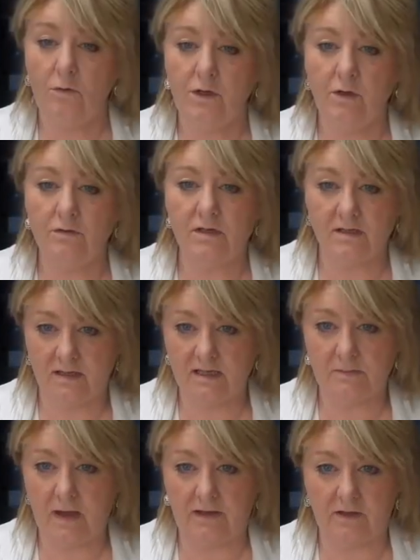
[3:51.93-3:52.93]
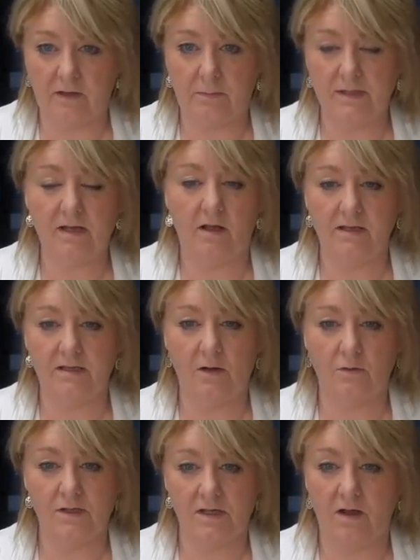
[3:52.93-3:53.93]
who uses this method besides
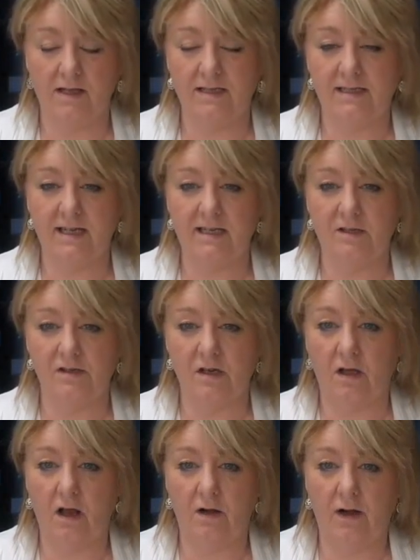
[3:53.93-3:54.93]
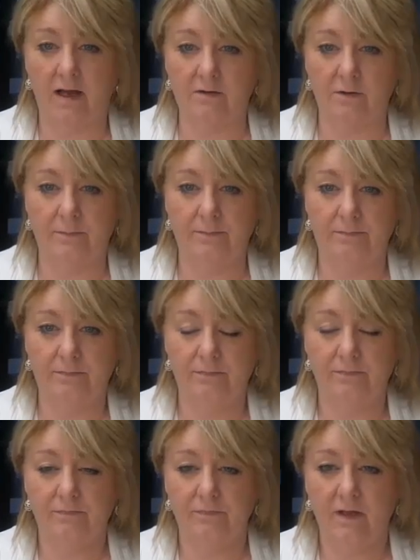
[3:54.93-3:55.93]
those science teachers in Colorado?
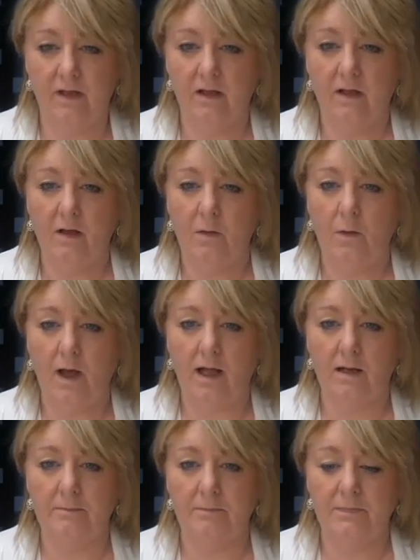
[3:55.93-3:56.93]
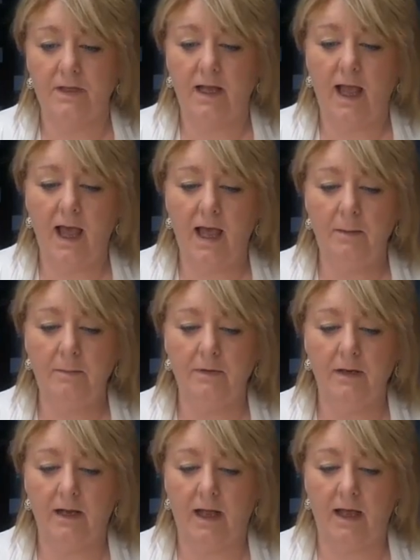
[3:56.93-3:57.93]
Well, the Khan
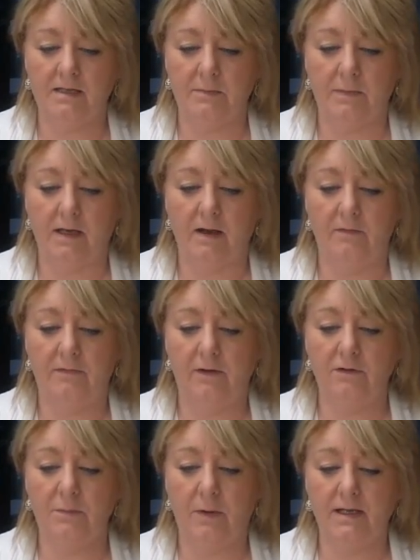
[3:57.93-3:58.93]
Academy, founded